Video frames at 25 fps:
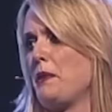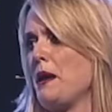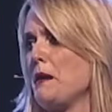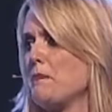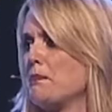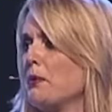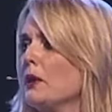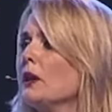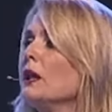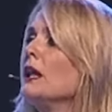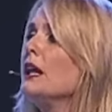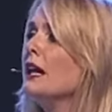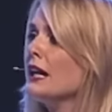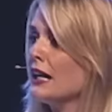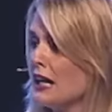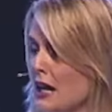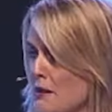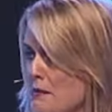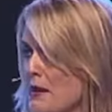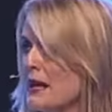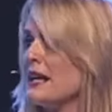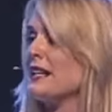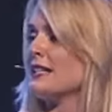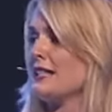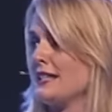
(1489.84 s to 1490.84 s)
of people
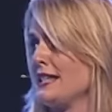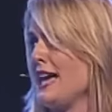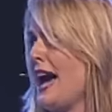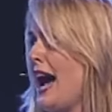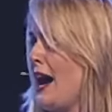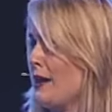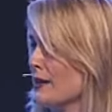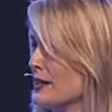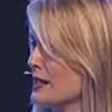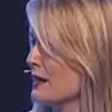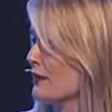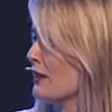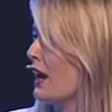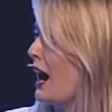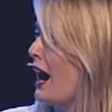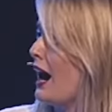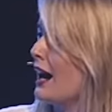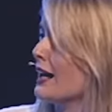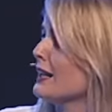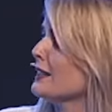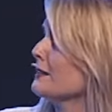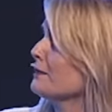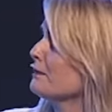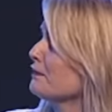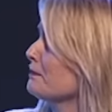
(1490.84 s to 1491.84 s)
coming into the house of
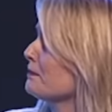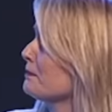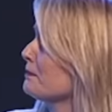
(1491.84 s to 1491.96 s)
God.